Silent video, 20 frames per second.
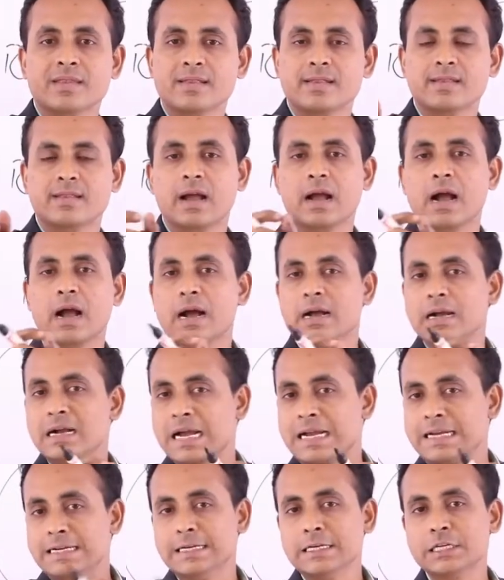the
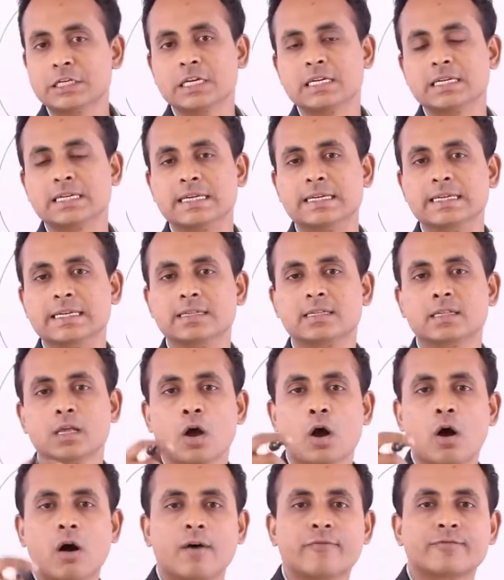condition is
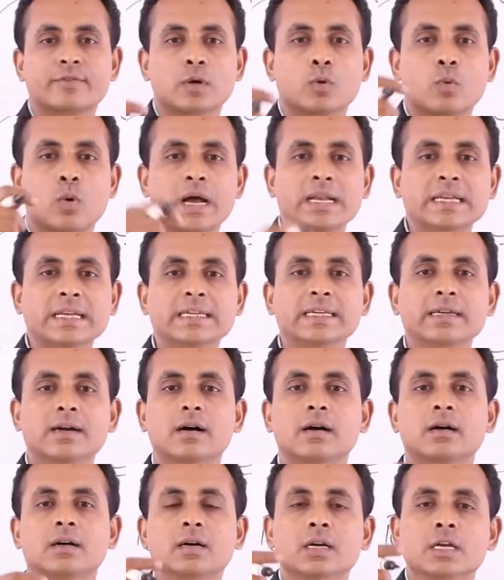after 1
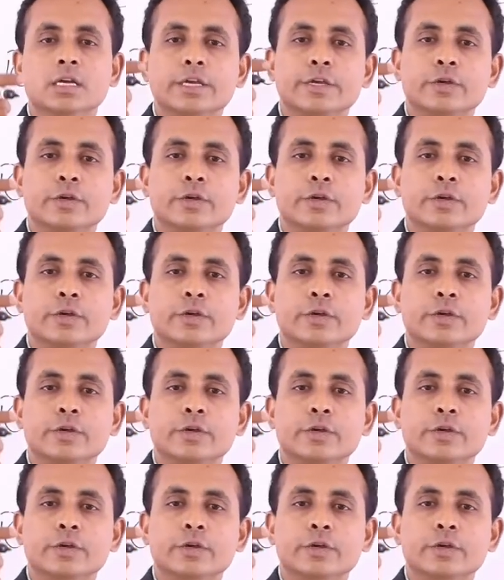year